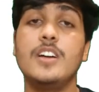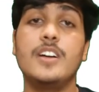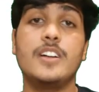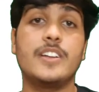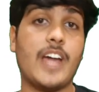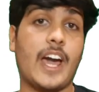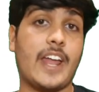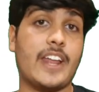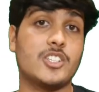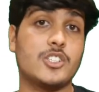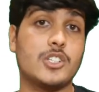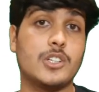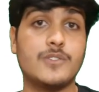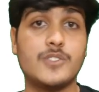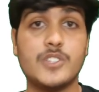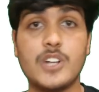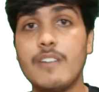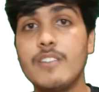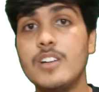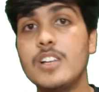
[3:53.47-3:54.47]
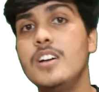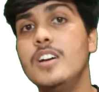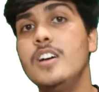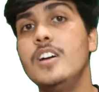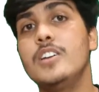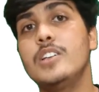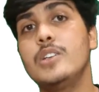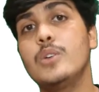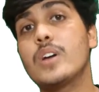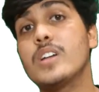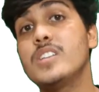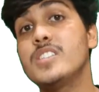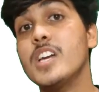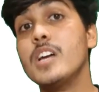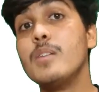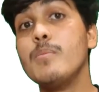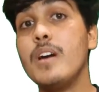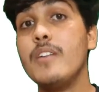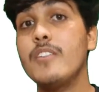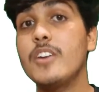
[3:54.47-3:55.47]
direction of travel, you can check
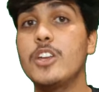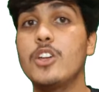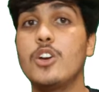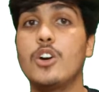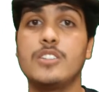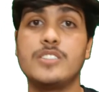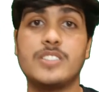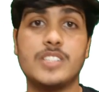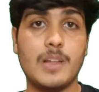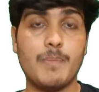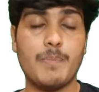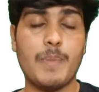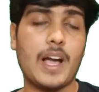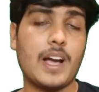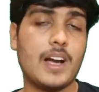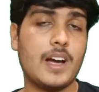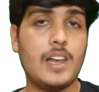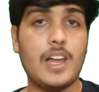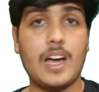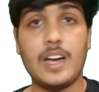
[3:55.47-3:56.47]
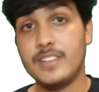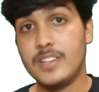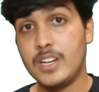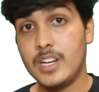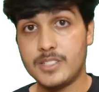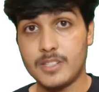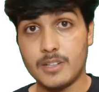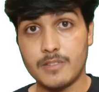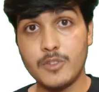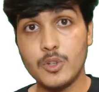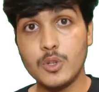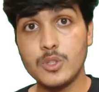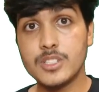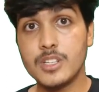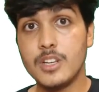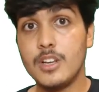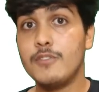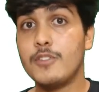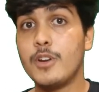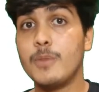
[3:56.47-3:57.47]
my video on slip angle and lateral force
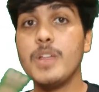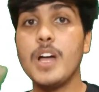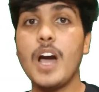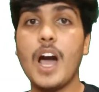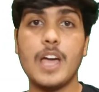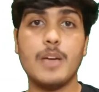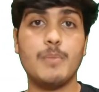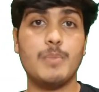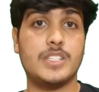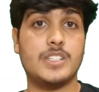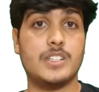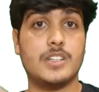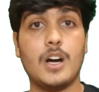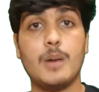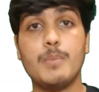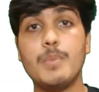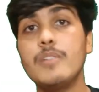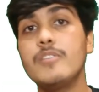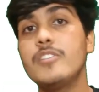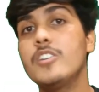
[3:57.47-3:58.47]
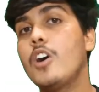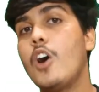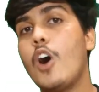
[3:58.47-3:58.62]
from the I button above